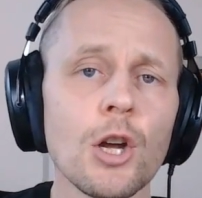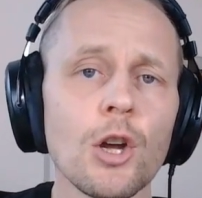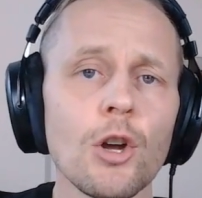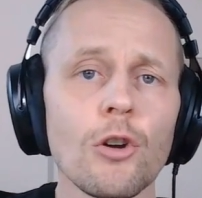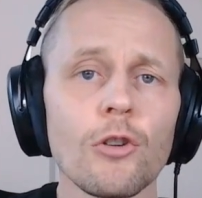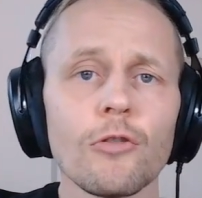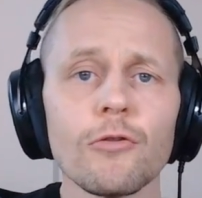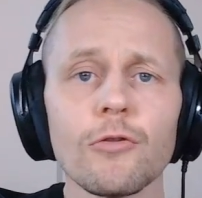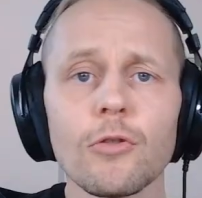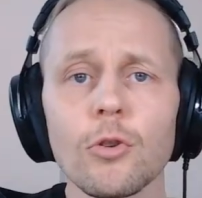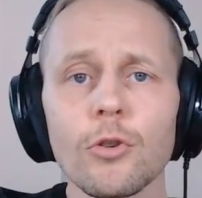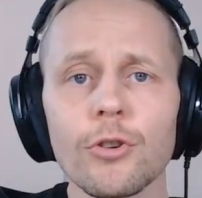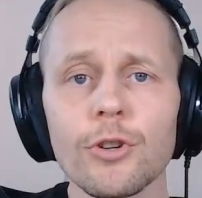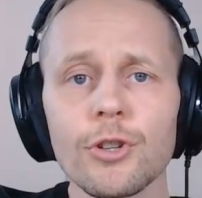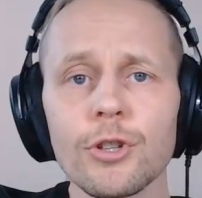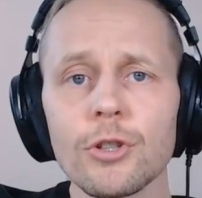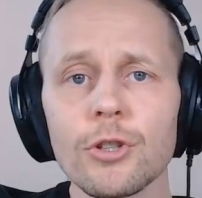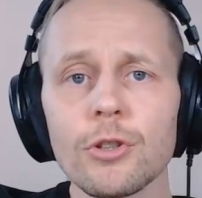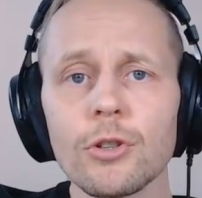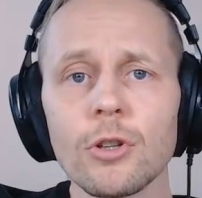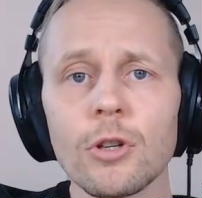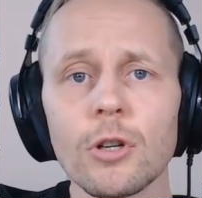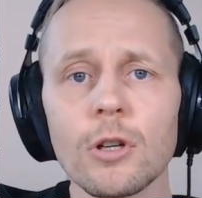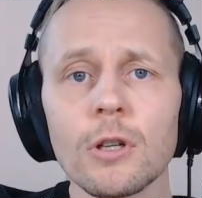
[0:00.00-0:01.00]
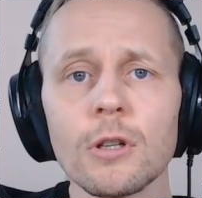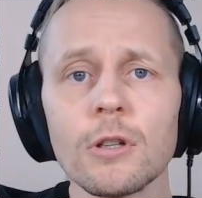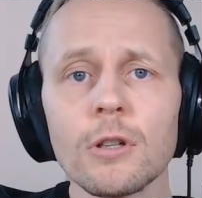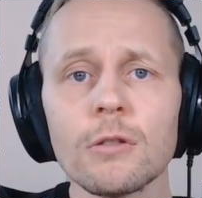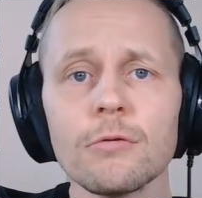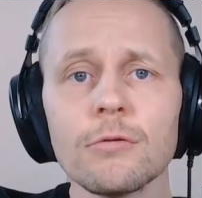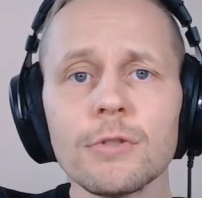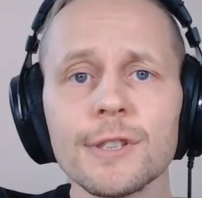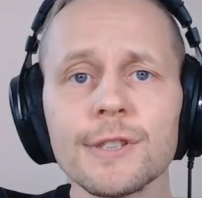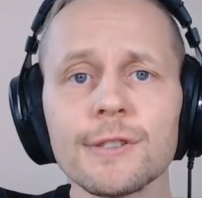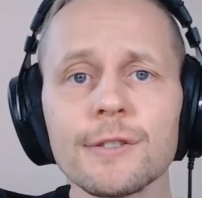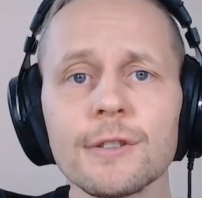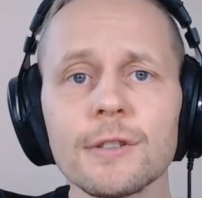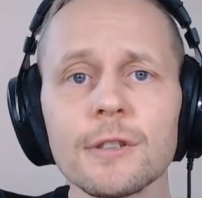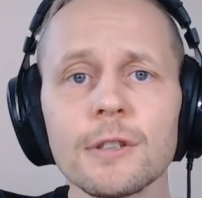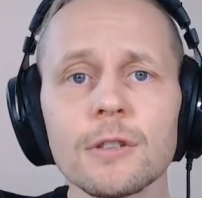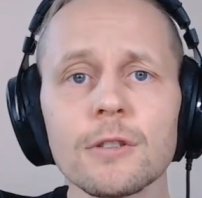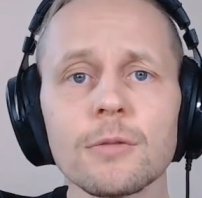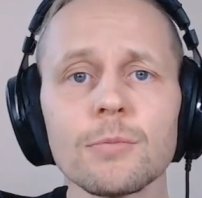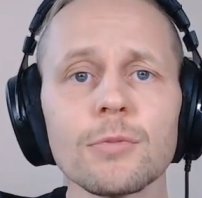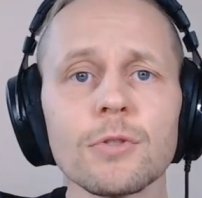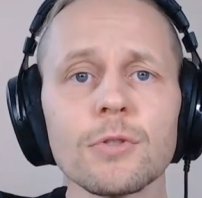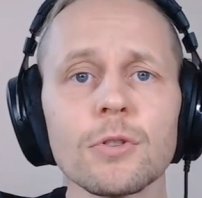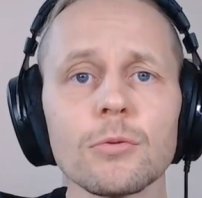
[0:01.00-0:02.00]
for your
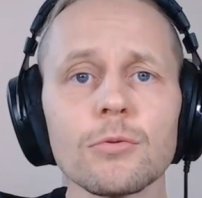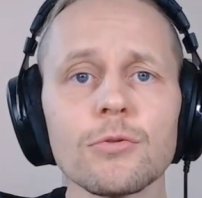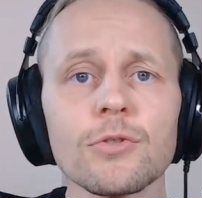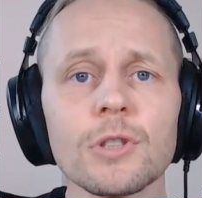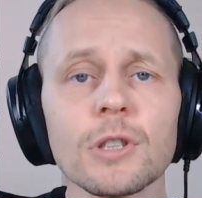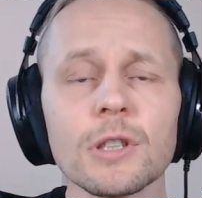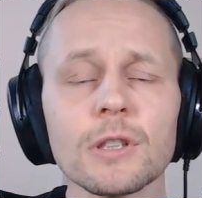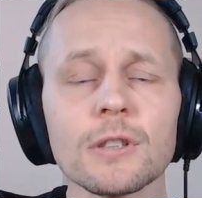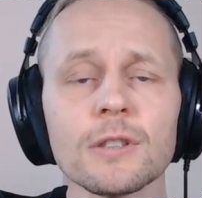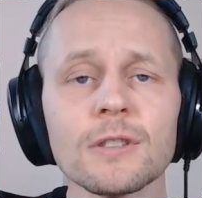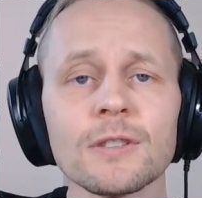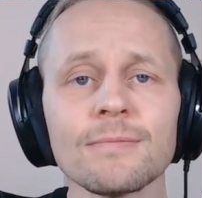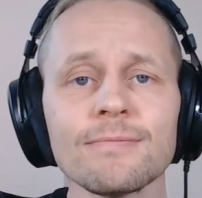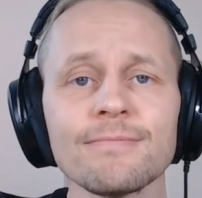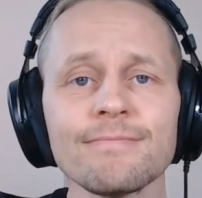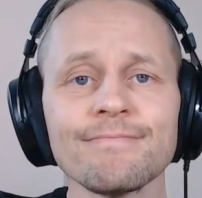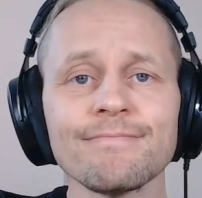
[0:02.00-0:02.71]
research projects.